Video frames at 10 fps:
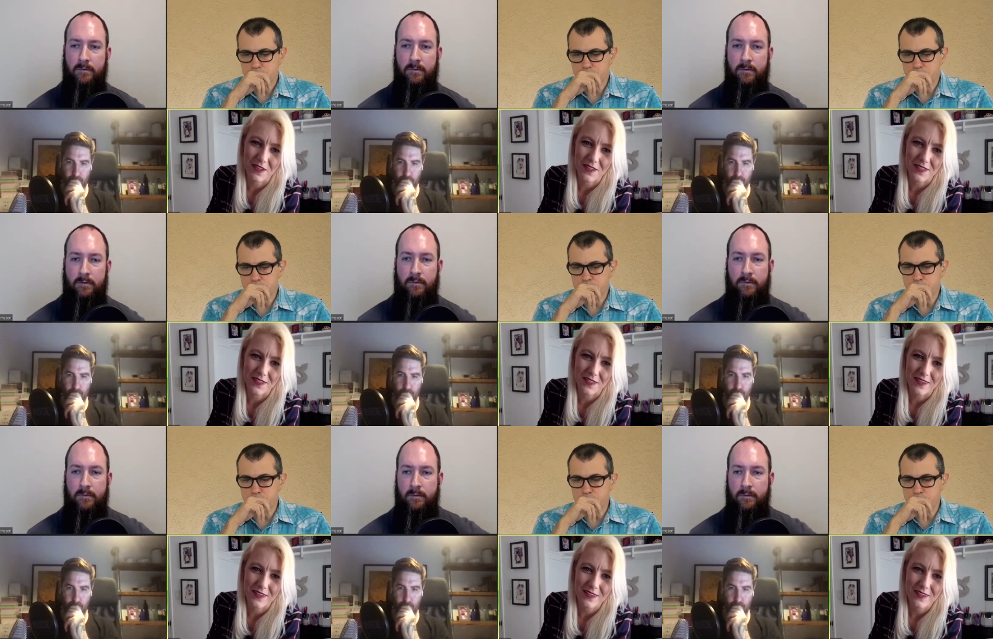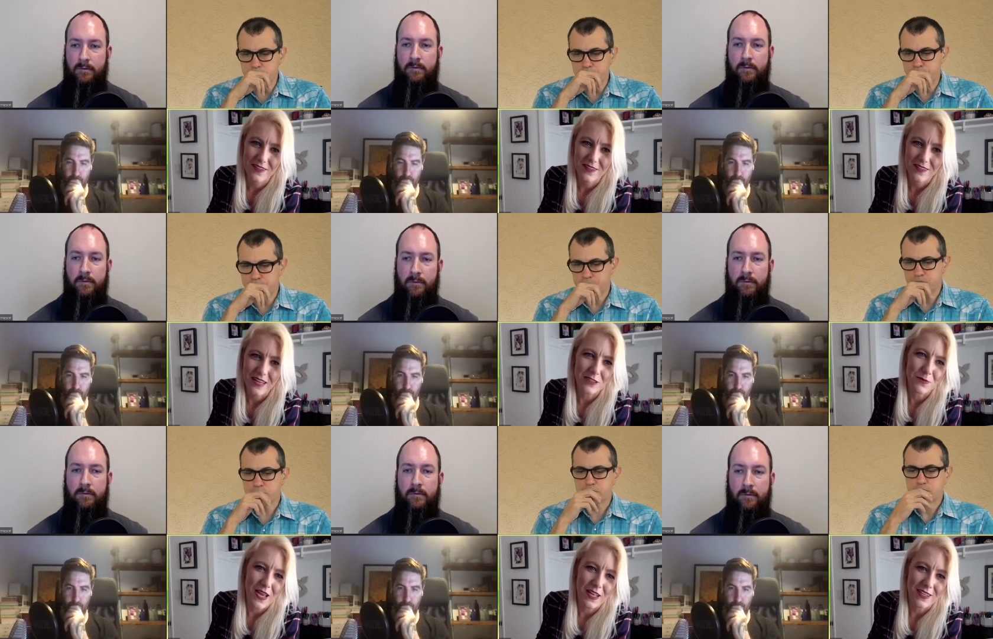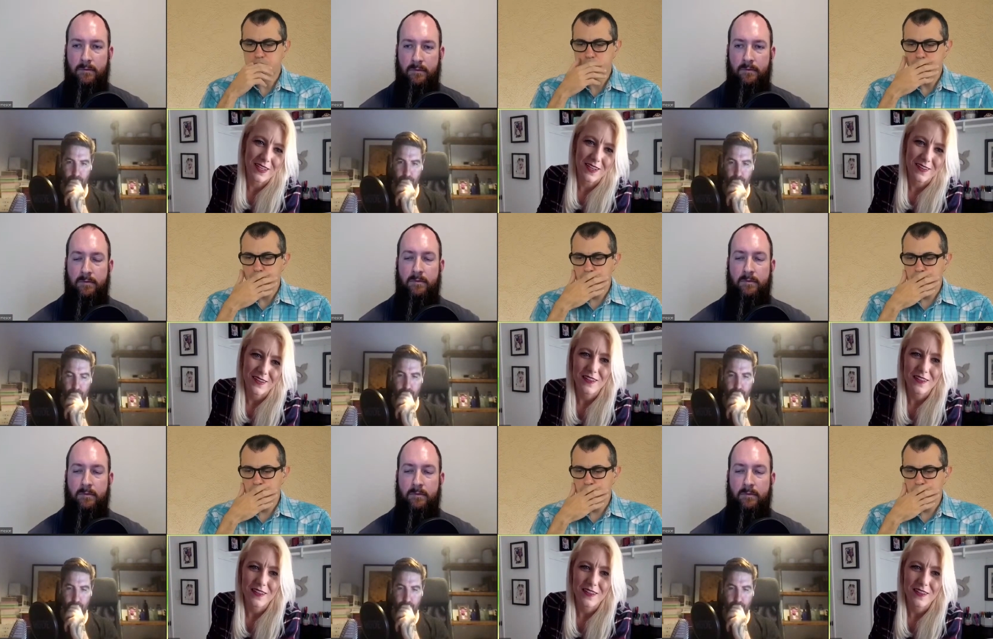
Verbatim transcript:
Speaker 1: your seed. That's reality.